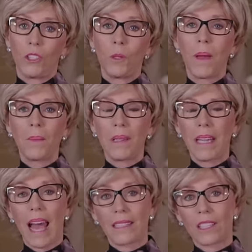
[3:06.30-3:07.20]
You may
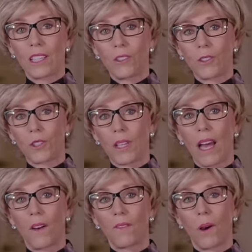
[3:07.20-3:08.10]
be asking
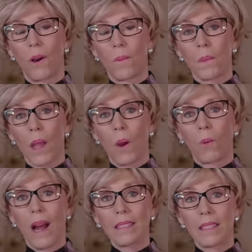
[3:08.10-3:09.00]
yourself,
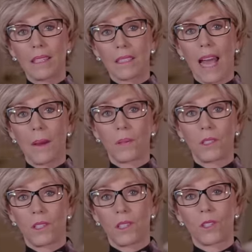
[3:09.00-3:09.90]
why did this
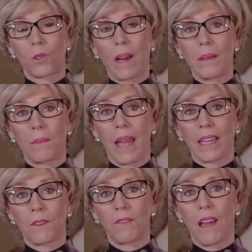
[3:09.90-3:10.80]
happen to this great
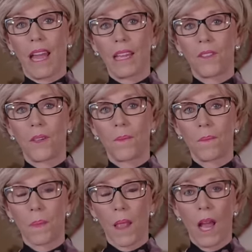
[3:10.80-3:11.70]
man of faith?
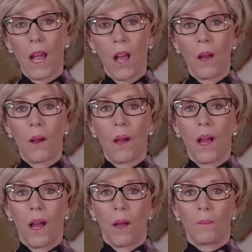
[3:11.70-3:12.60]

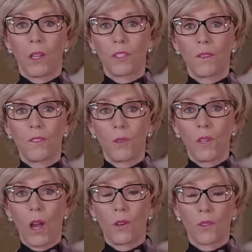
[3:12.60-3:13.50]
Most of you
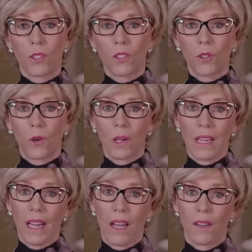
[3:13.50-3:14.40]
know the
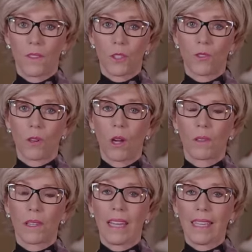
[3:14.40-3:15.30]
story of the
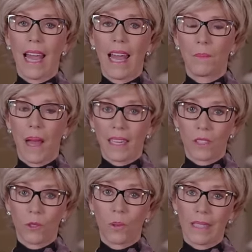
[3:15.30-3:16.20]
stroke that he had back
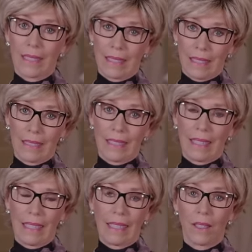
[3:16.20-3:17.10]
in
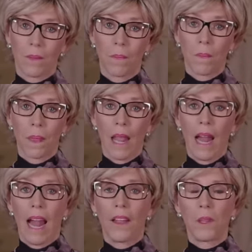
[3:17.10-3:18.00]
2016
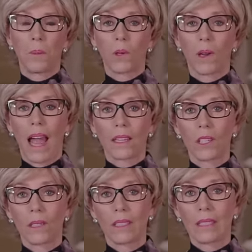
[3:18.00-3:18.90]
and the
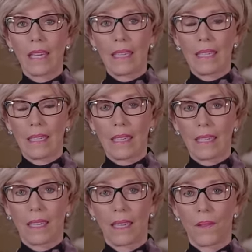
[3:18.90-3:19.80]
miraculous healing